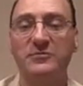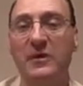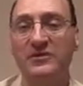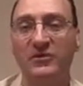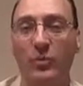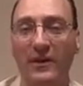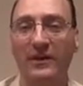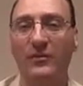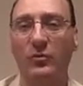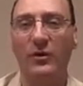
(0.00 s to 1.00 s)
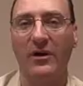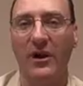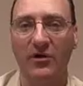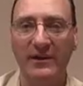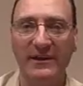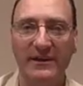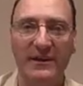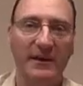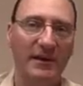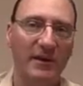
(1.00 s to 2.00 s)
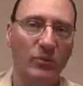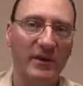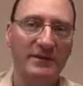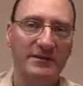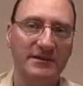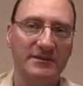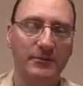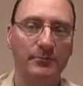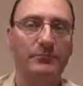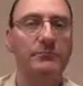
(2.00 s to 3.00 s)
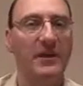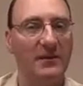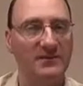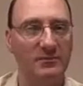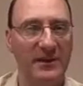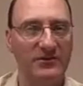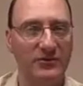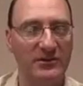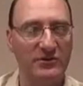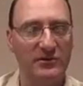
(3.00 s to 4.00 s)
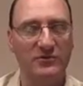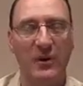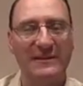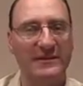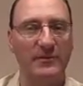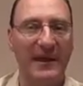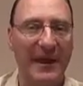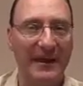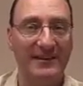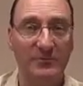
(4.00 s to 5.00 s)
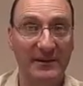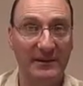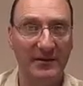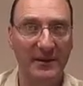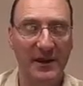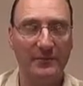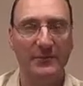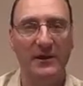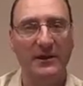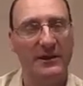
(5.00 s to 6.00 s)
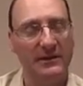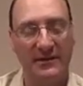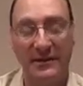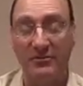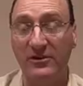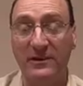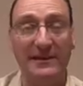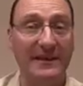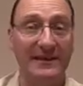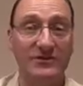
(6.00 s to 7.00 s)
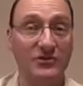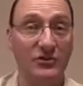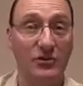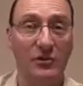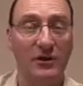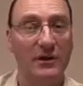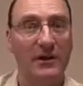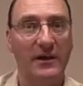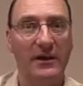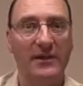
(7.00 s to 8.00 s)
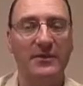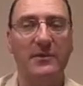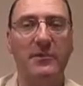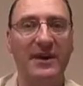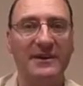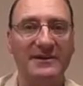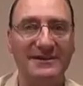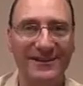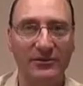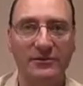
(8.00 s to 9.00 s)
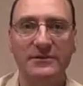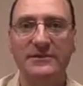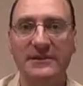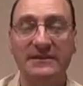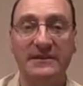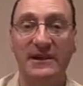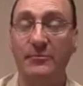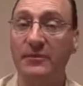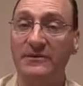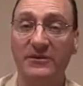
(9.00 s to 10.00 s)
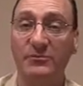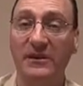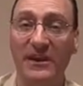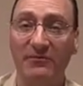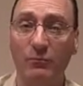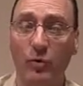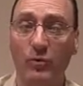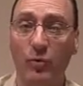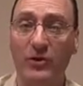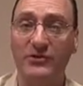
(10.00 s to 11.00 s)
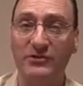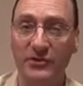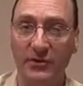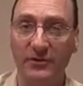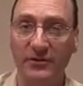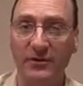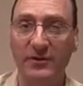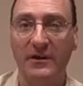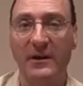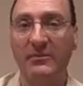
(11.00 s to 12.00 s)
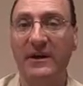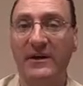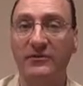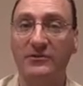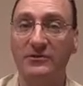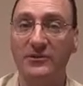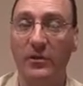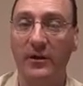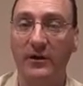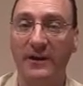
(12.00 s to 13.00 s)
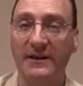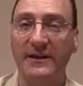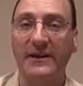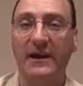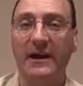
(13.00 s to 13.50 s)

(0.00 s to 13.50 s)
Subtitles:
especially when we're already in a weak system, becomes a major issue. That's why something had to be done there. Now that really then led us to the market still seizing up because they're being even more and more concerned about everything that's going on.